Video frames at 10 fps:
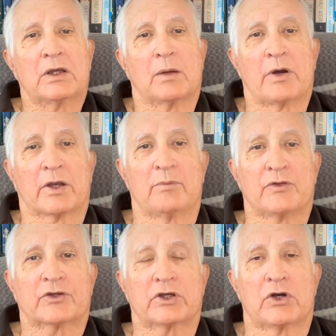About a
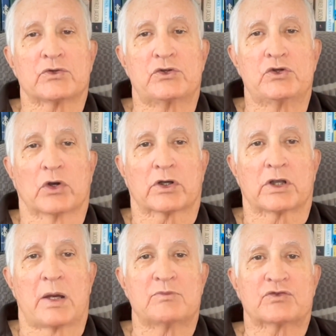month ago, the New York
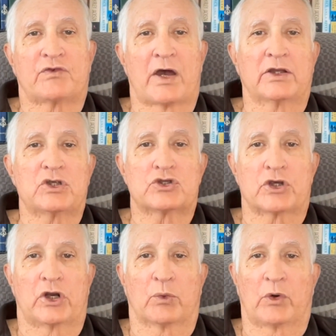Times finally
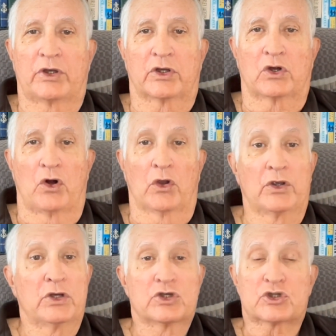shared what it called
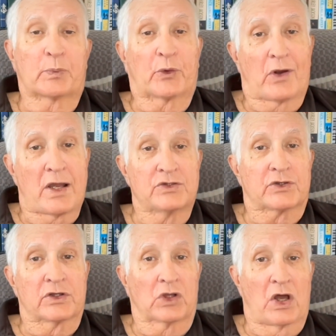
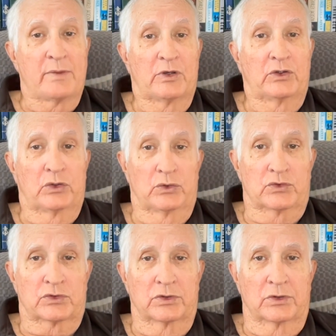surprising climate
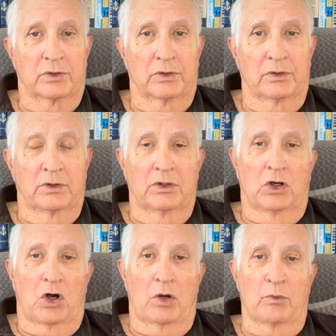news.
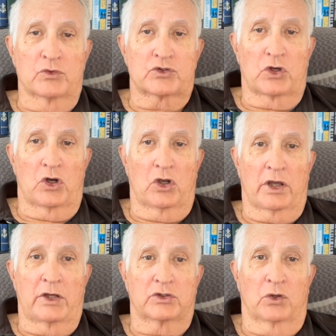Almost all
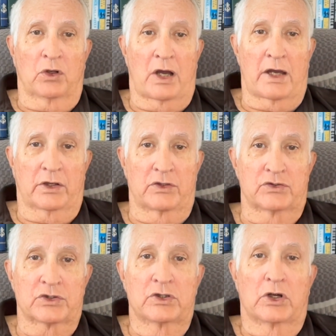atoll
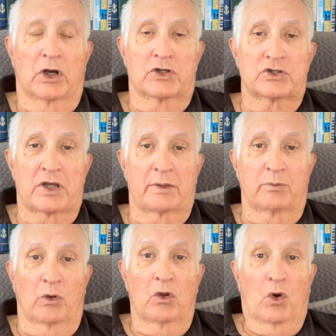islands are
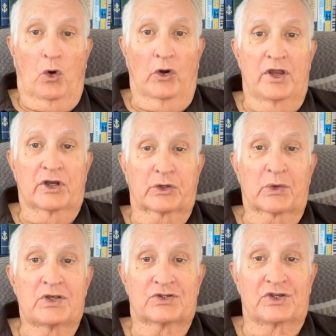stable or
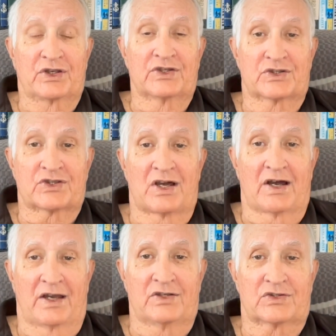increasing in
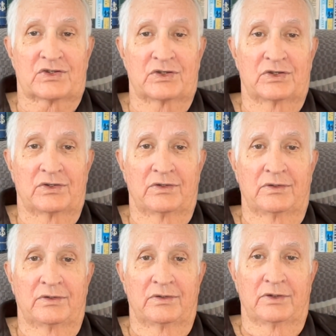size.
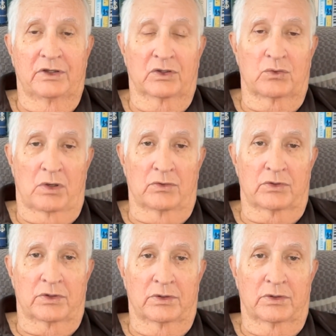End quote.